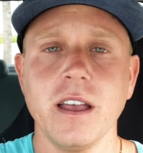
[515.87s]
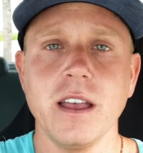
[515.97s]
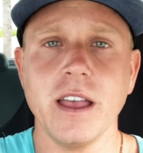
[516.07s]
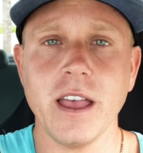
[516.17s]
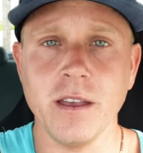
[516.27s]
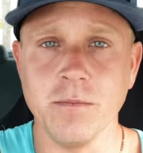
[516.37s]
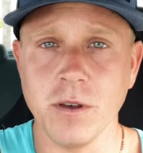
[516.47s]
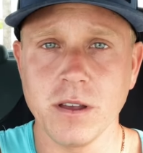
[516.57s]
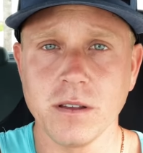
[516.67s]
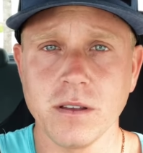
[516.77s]
him
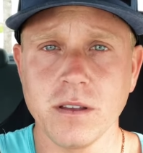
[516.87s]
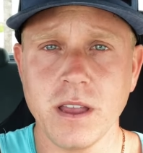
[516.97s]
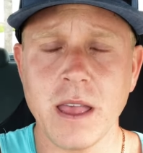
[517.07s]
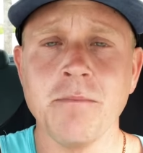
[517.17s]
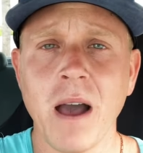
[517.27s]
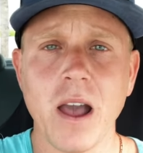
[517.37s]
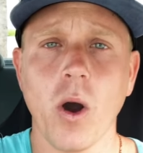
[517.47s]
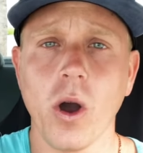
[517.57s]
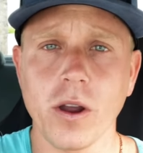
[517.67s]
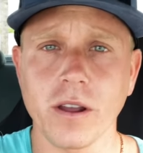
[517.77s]
in my
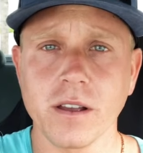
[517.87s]
heart.